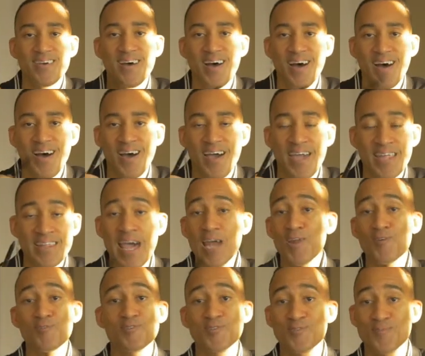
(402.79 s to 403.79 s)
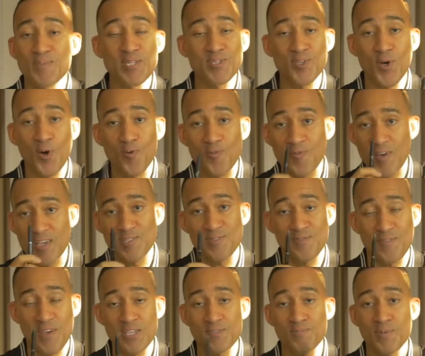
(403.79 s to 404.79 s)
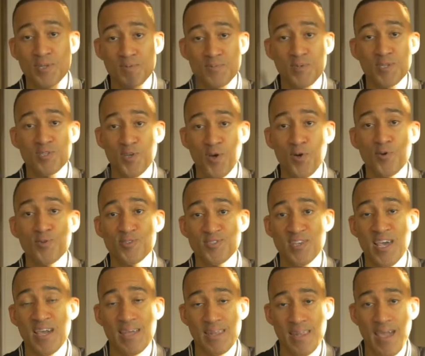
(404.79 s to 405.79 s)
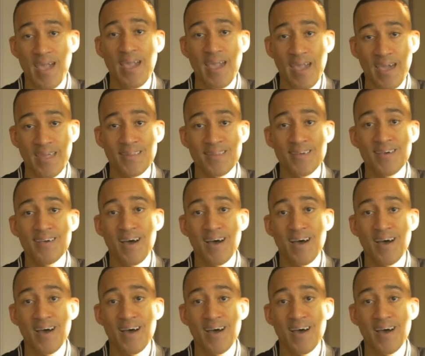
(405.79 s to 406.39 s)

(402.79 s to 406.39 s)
and not only to be told face to face, but to be told secondhand.